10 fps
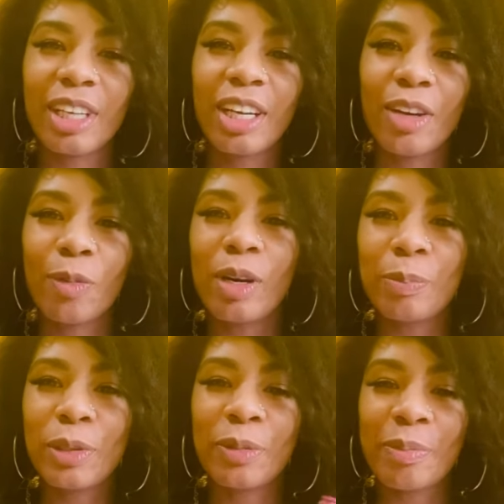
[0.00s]
One
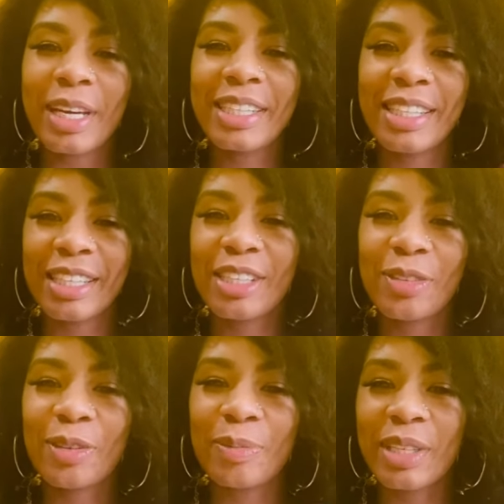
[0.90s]
more message
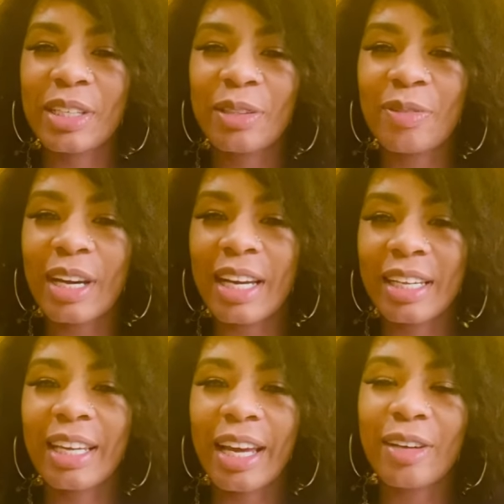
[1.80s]
from their
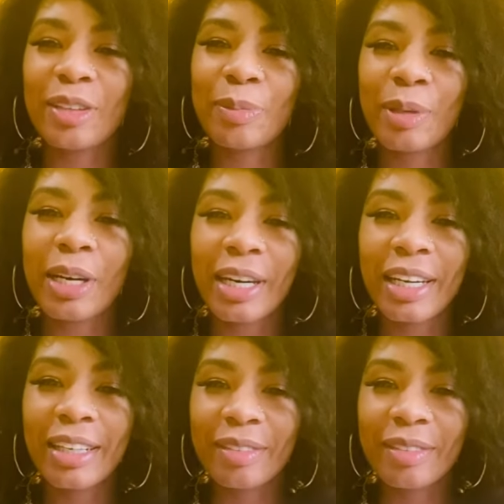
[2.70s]
divine counterpart.